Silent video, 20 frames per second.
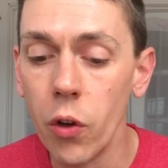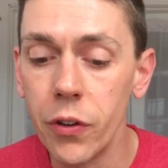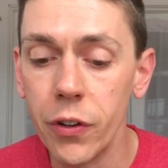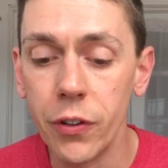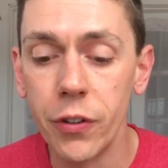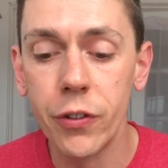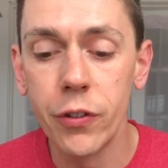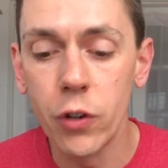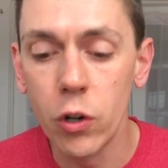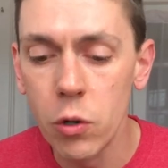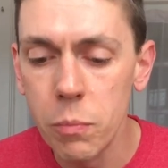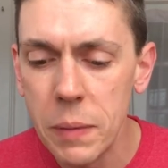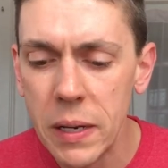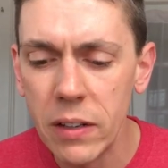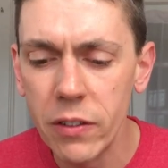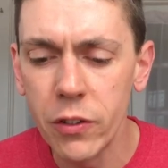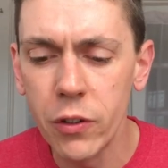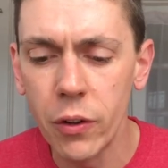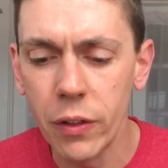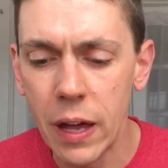
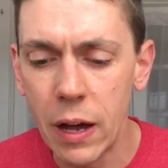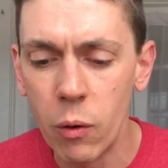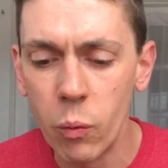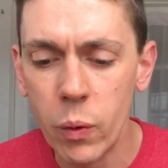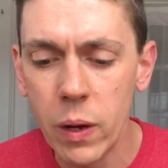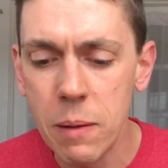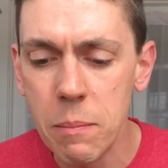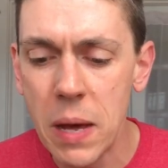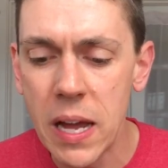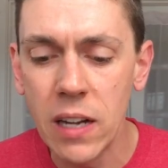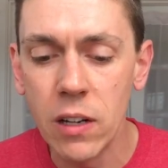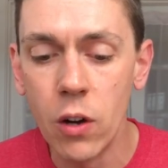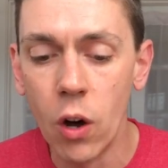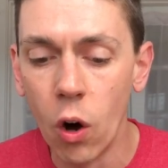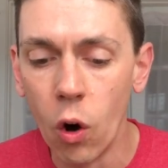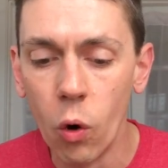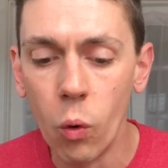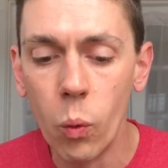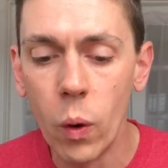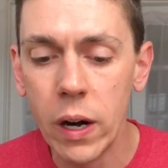discernment so that we may
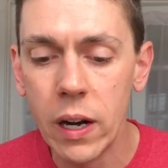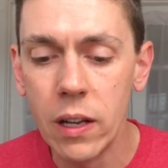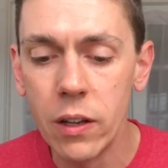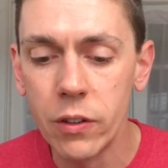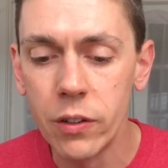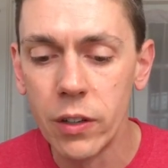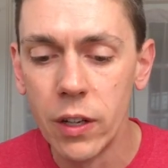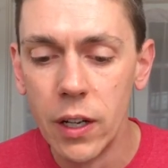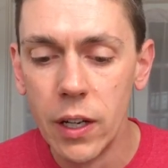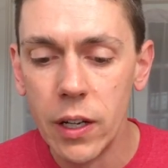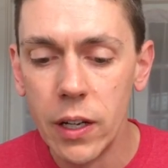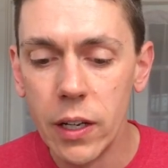know what is